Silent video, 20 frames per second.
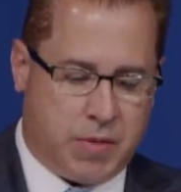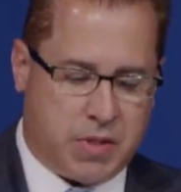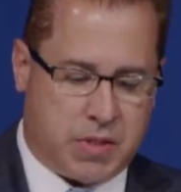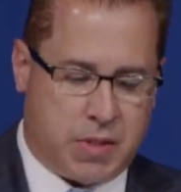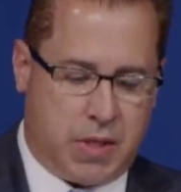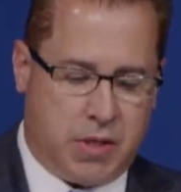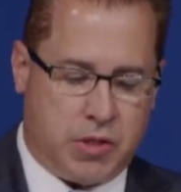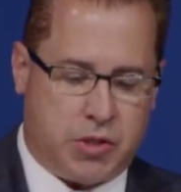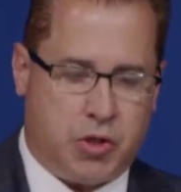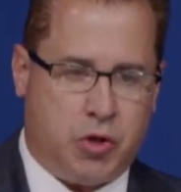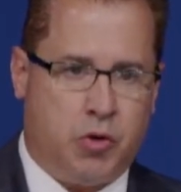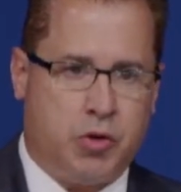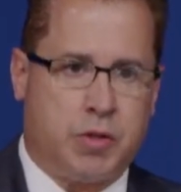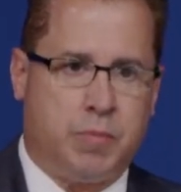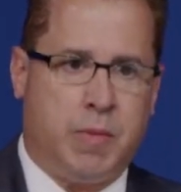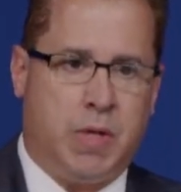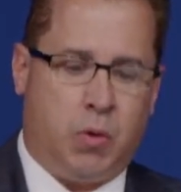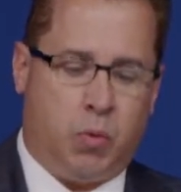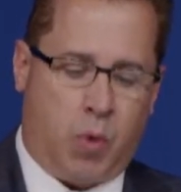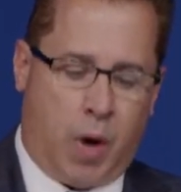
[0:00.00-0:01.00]
the state has chosen
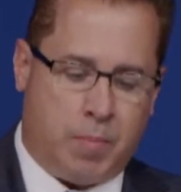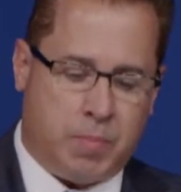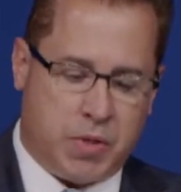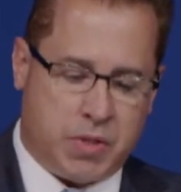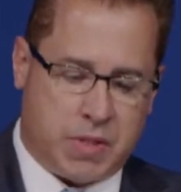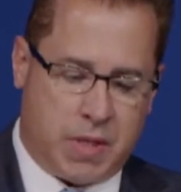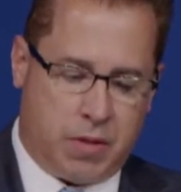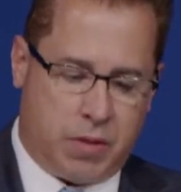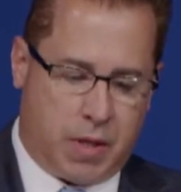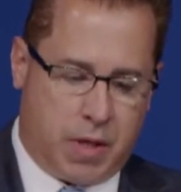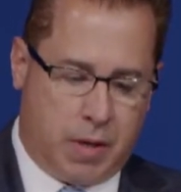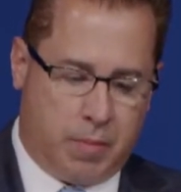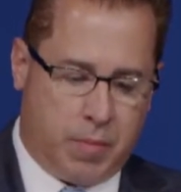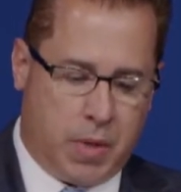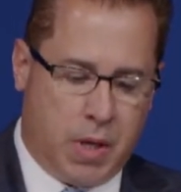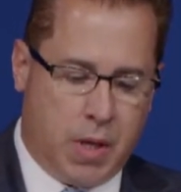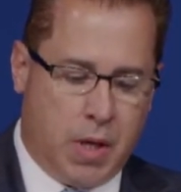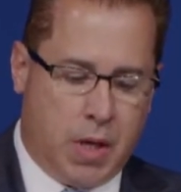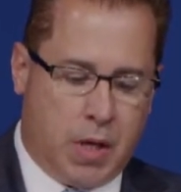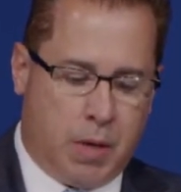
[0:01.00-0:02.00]
me to represent
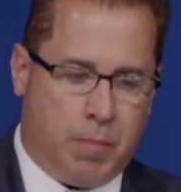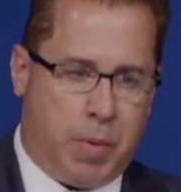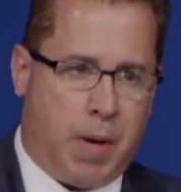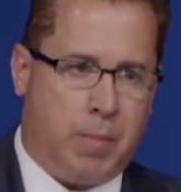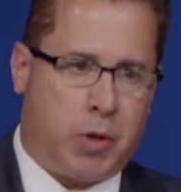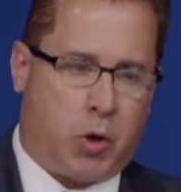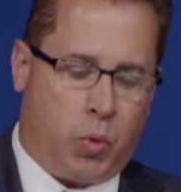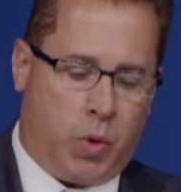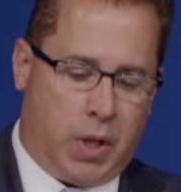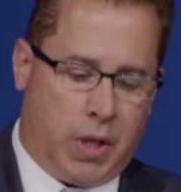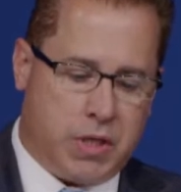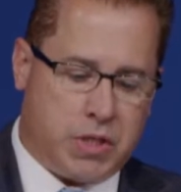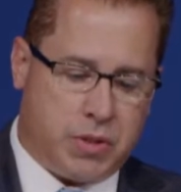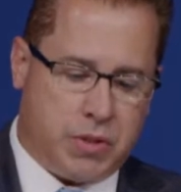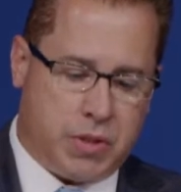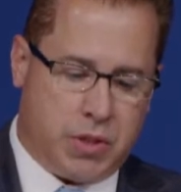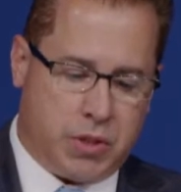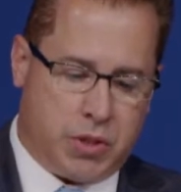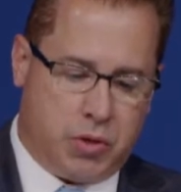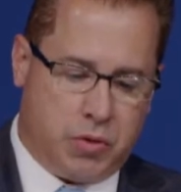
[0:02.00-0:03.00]
them in public
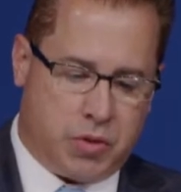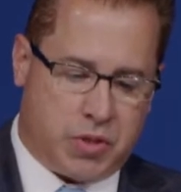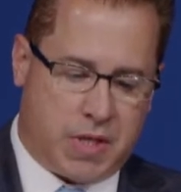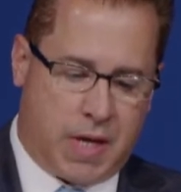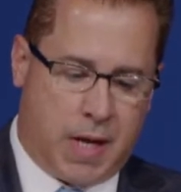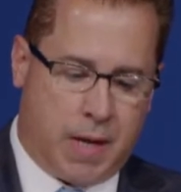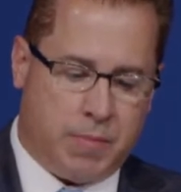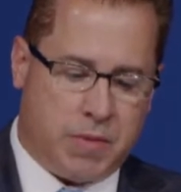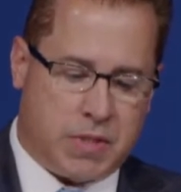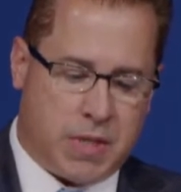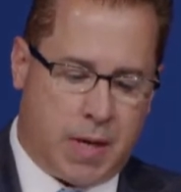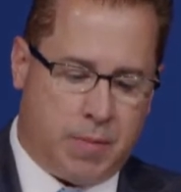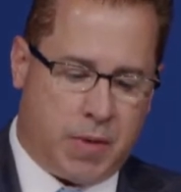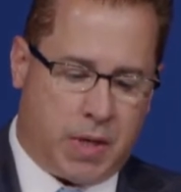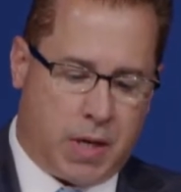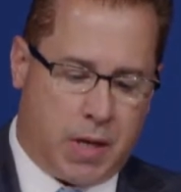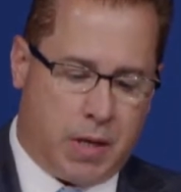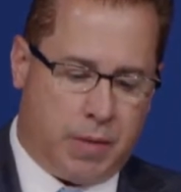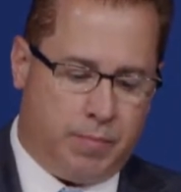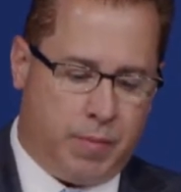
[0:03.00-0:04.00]
relations issues time and time
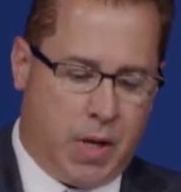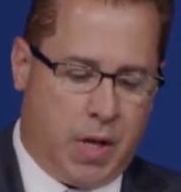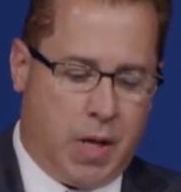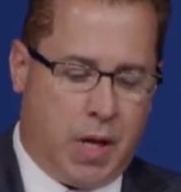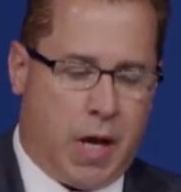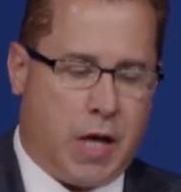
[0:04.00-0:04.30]
again.